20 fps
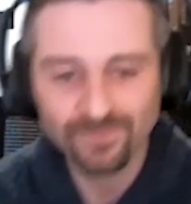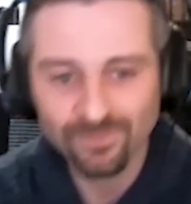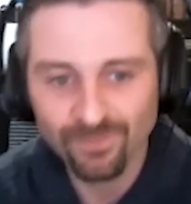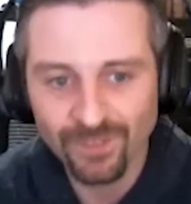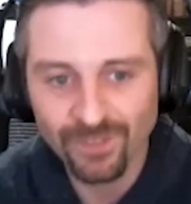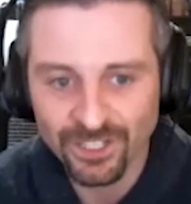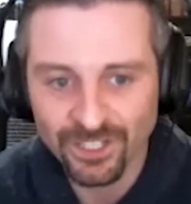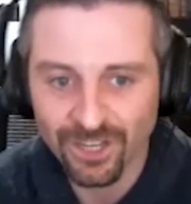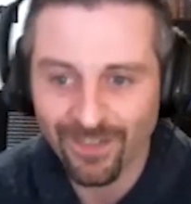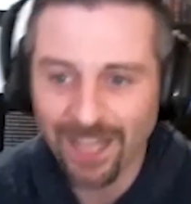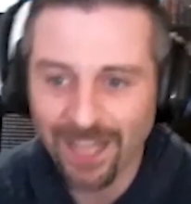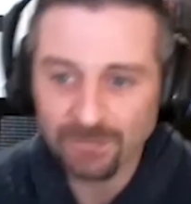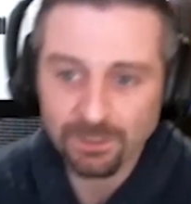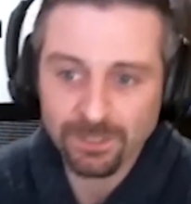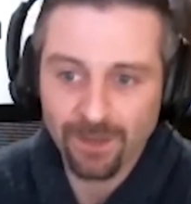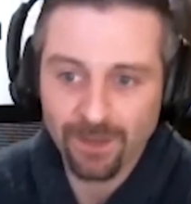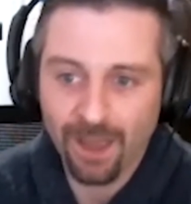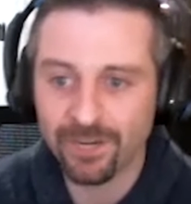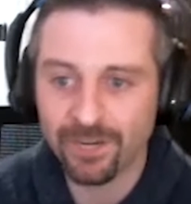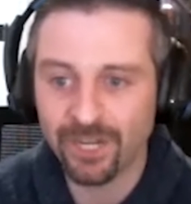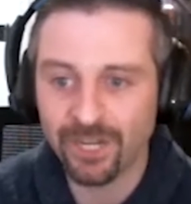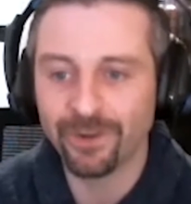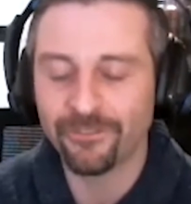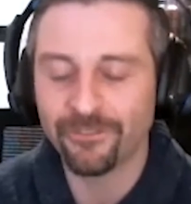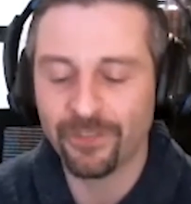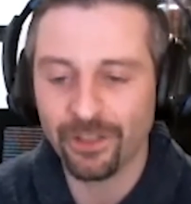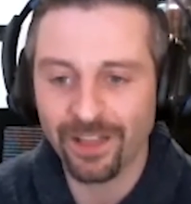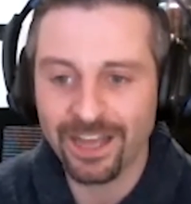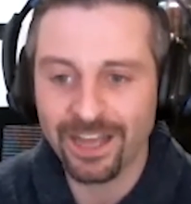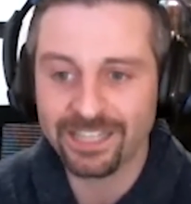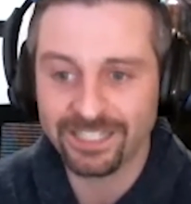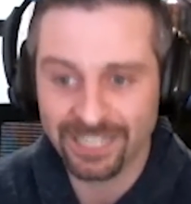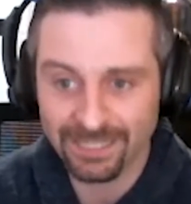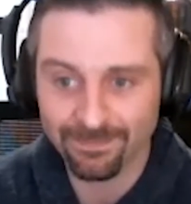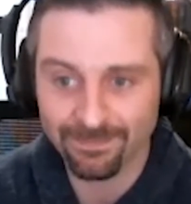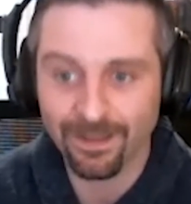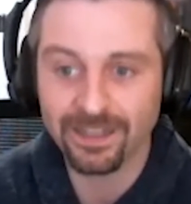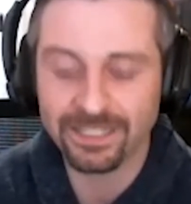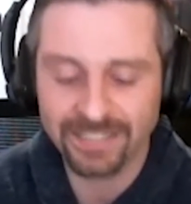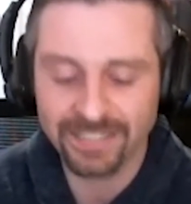So that's what I've been doing for the last 6
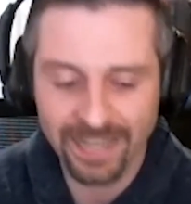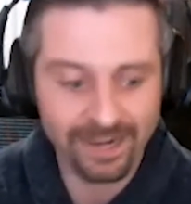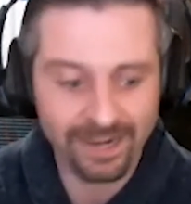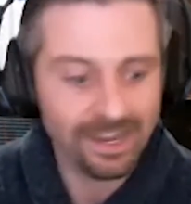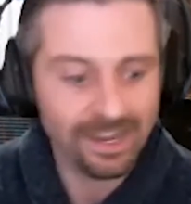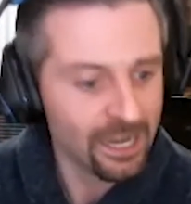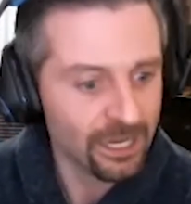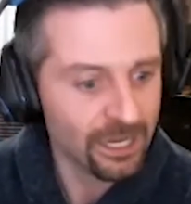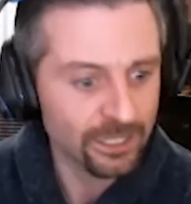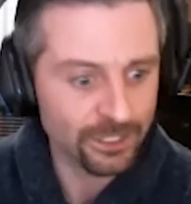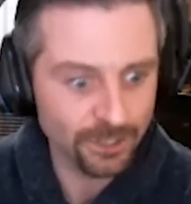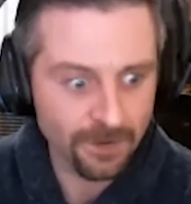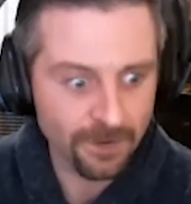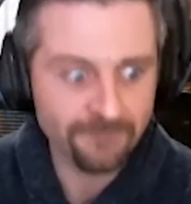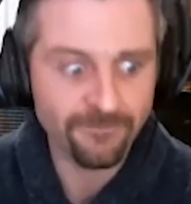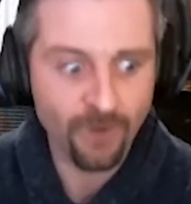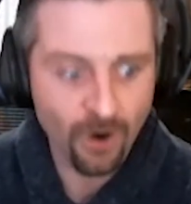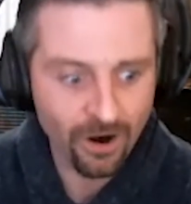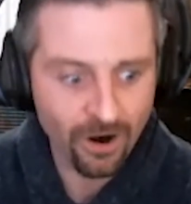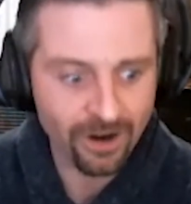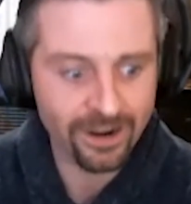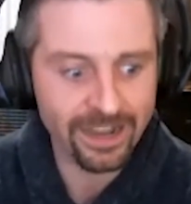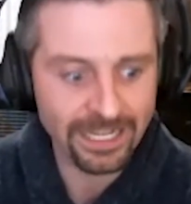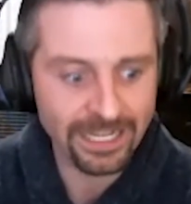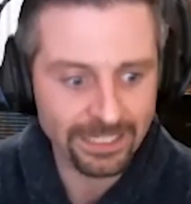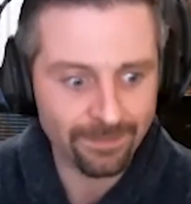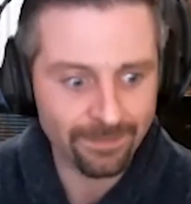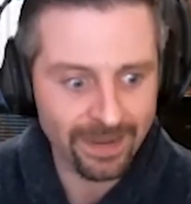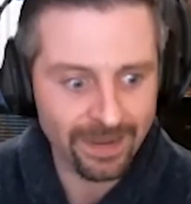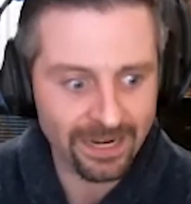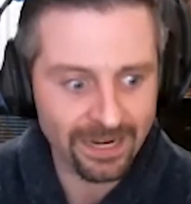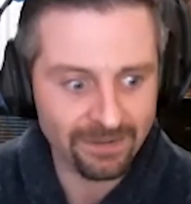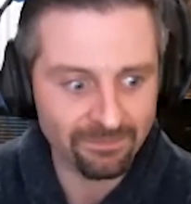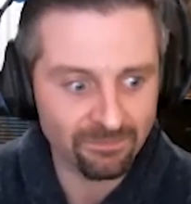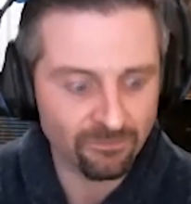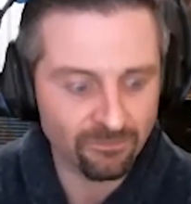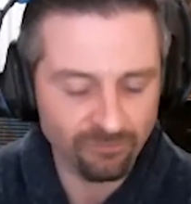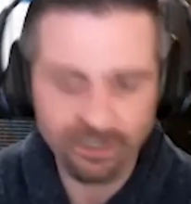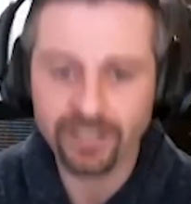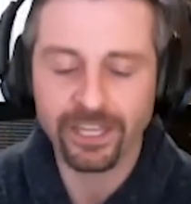months. And so far, it's
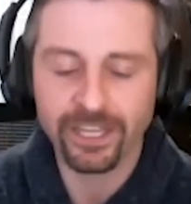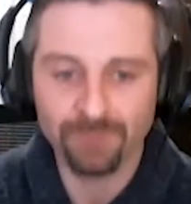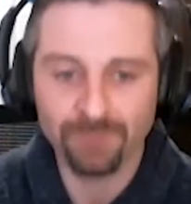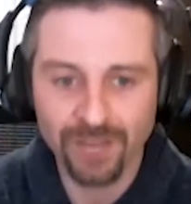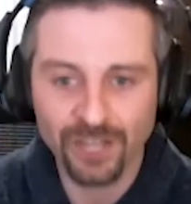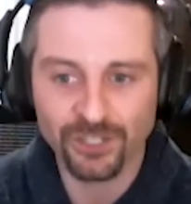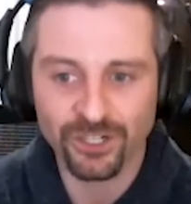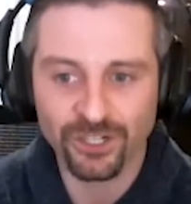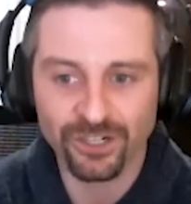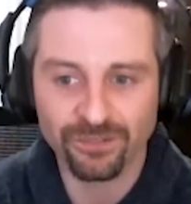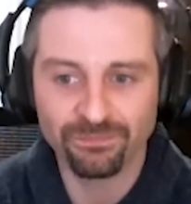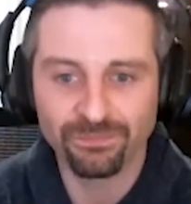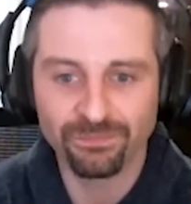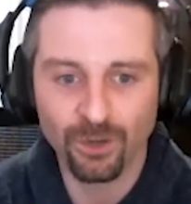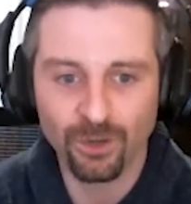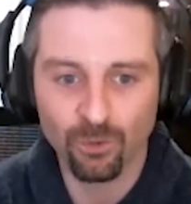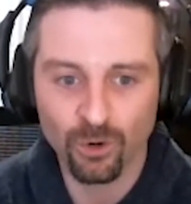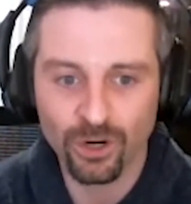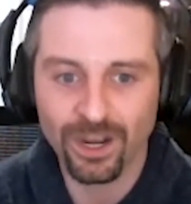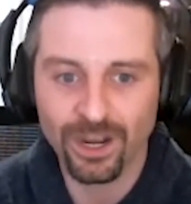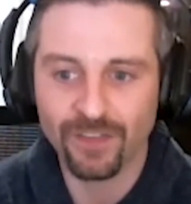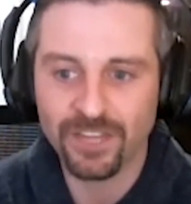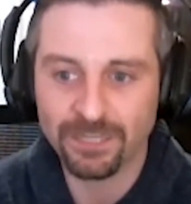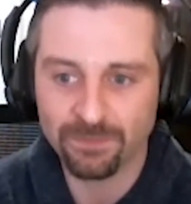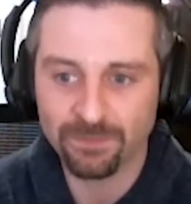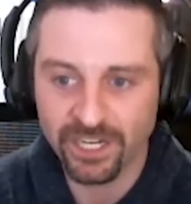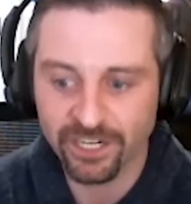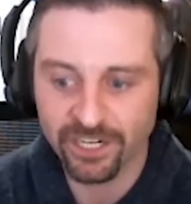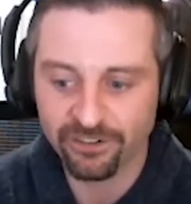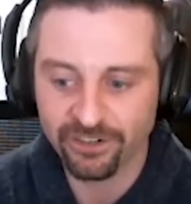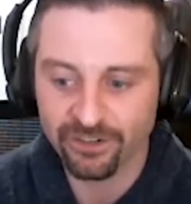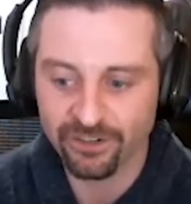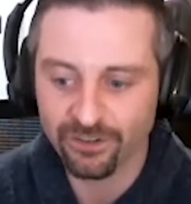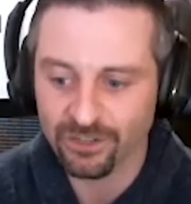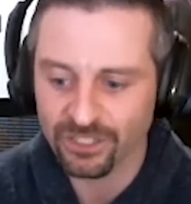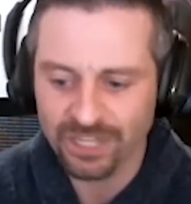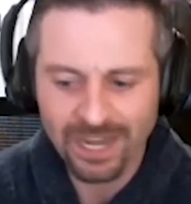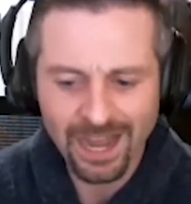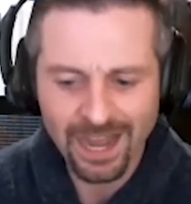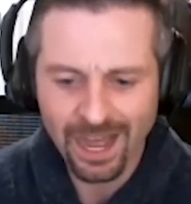been really a pleasure to work on these
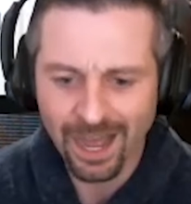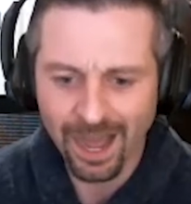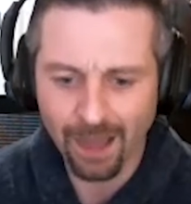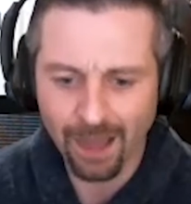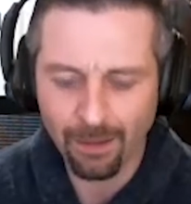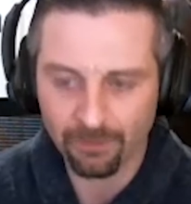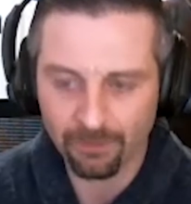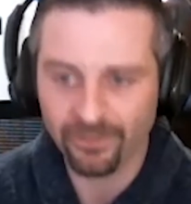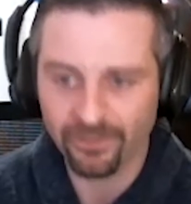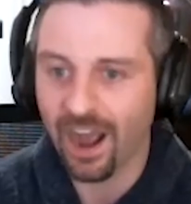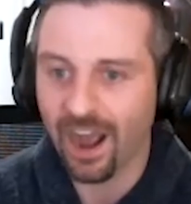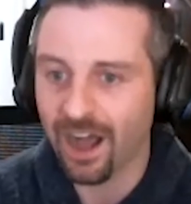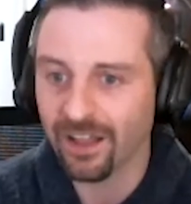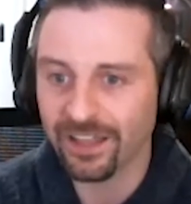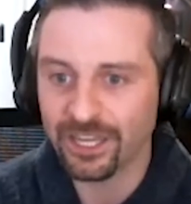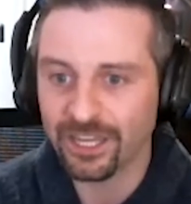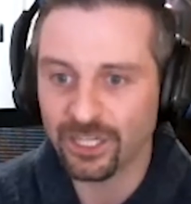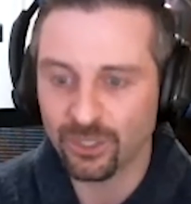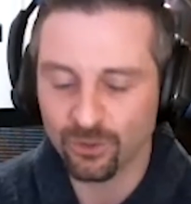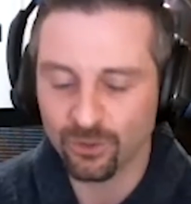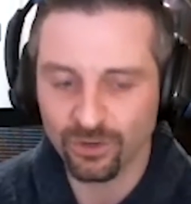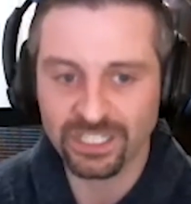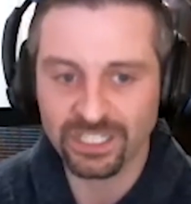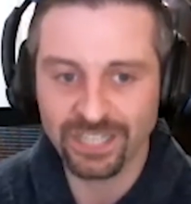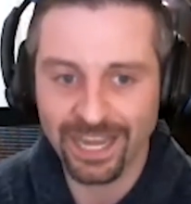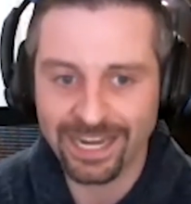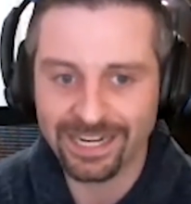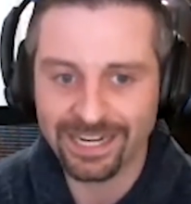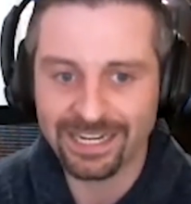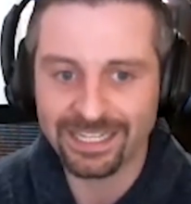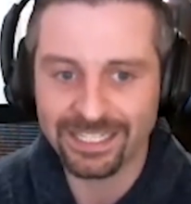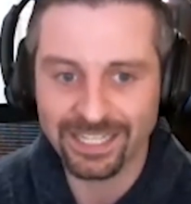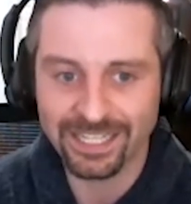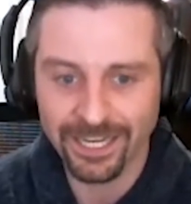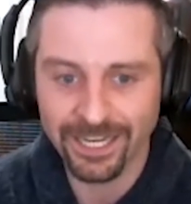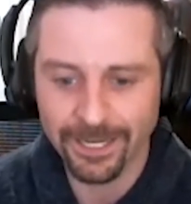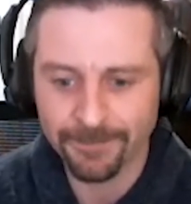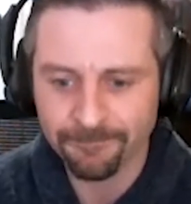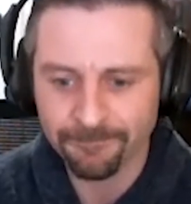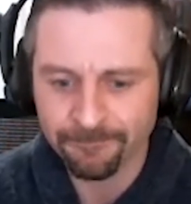materials and with colleagues who are excited to
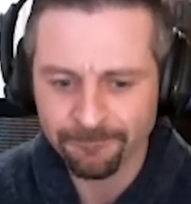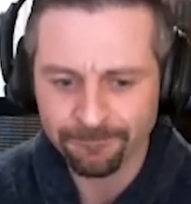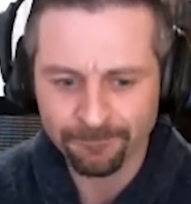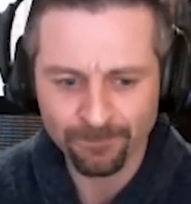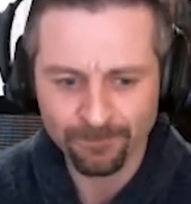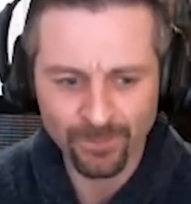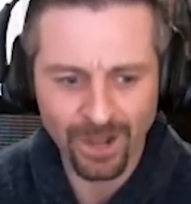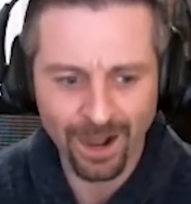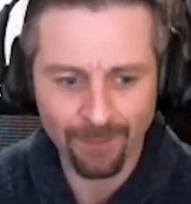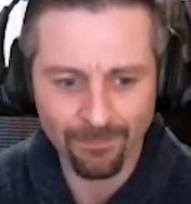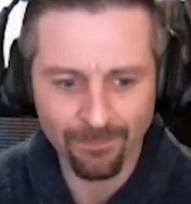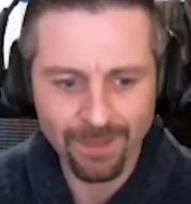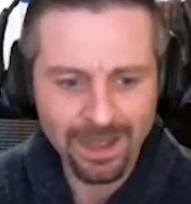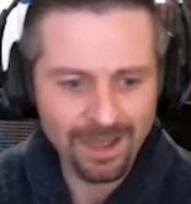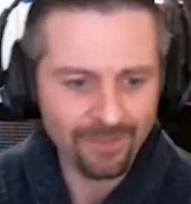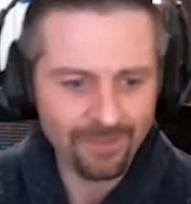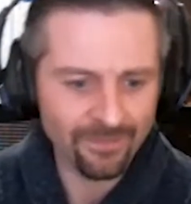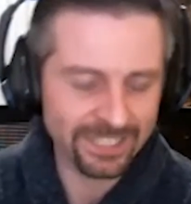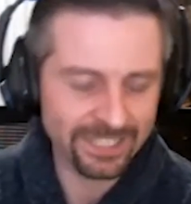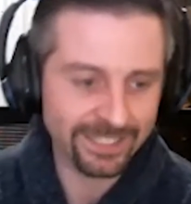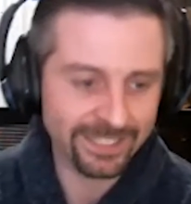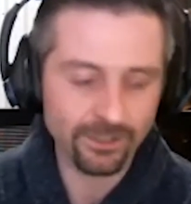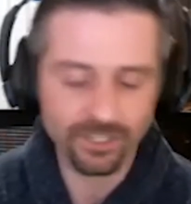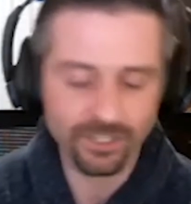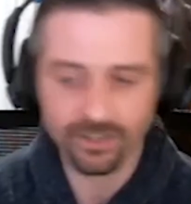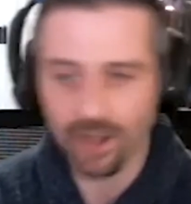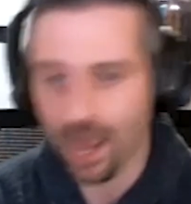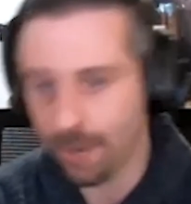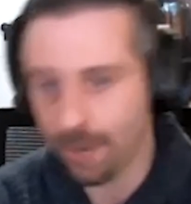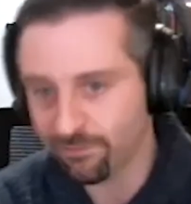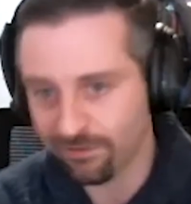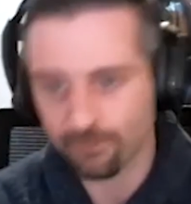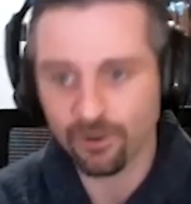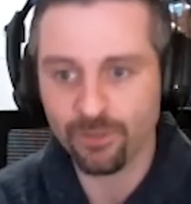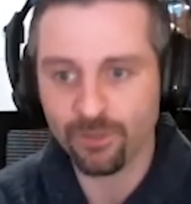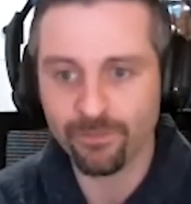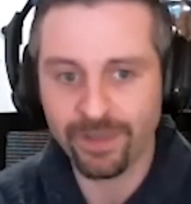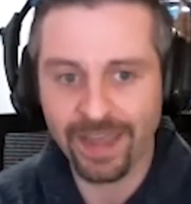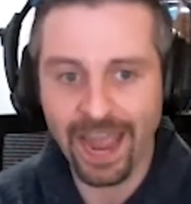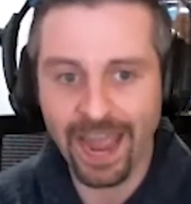see this skill set that I bring
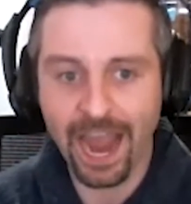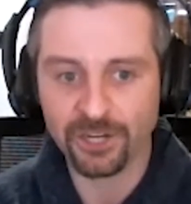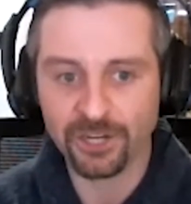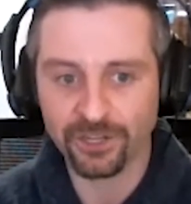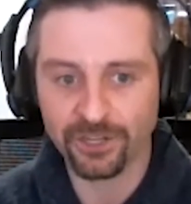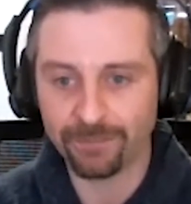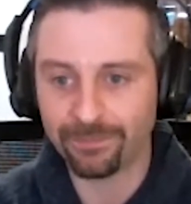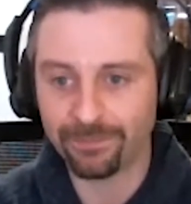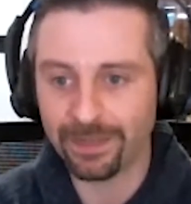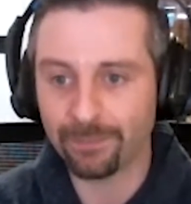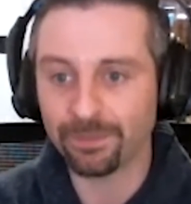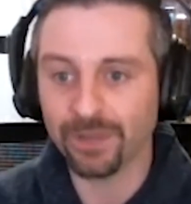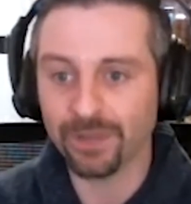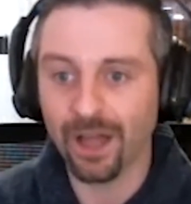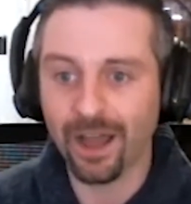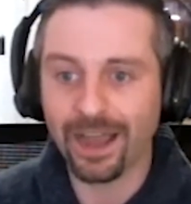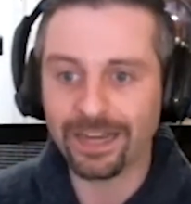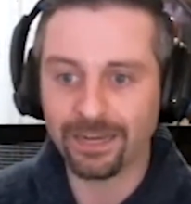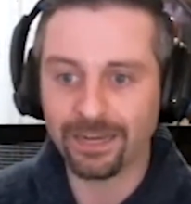with me actually be applied to